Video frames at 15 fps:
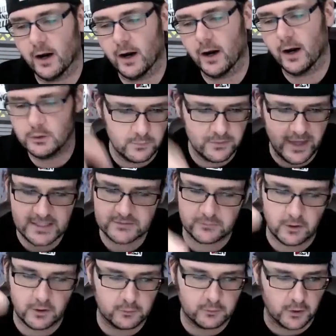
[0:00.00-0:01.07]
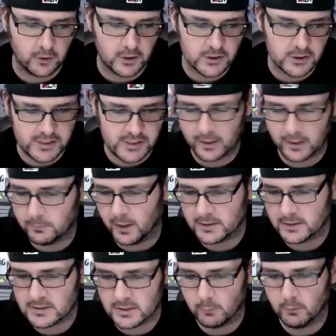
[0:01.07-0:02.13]
on YouTube. Thanks for all crushing that like
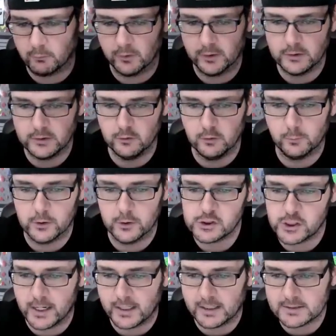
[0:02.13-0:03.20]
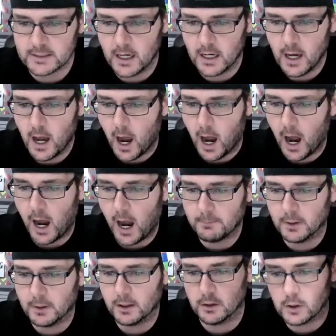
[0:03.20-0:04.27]
button tonight. We really do appreciate it.
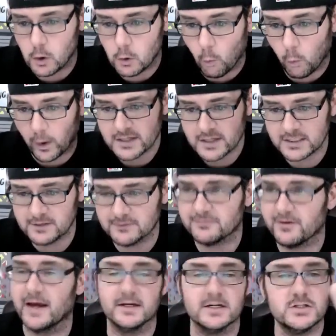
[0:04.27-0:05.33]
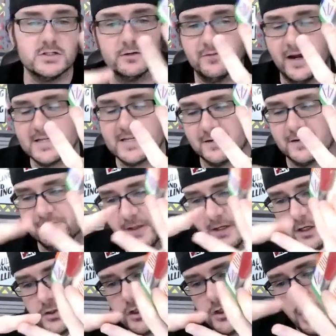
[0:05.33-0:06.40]
Um, where else can you find us? You can find us on
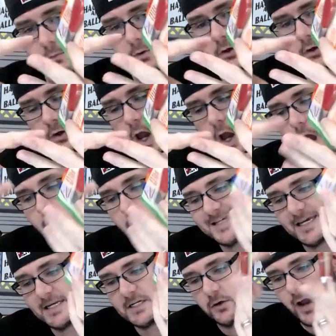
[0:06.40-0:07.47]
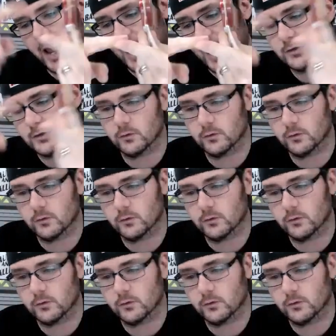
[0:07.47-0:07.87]
Flickr, Tumblr, eHarmony